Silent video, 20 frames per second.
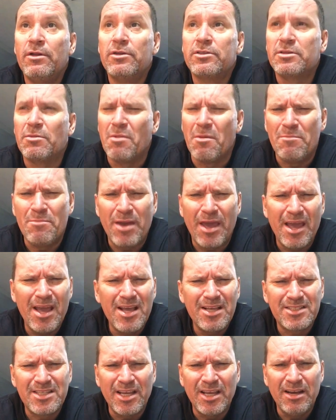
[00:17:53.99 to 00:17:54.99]
some
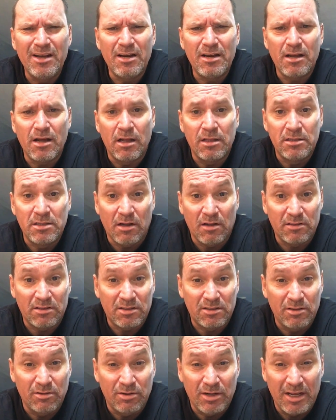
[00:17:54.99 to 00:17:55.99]
amazing adult
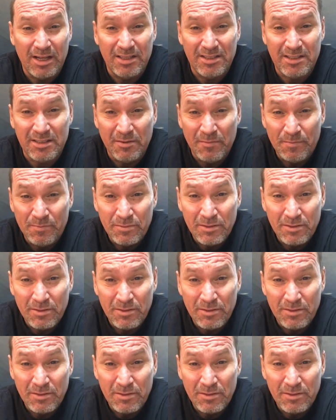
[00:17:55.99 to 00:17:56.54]
students.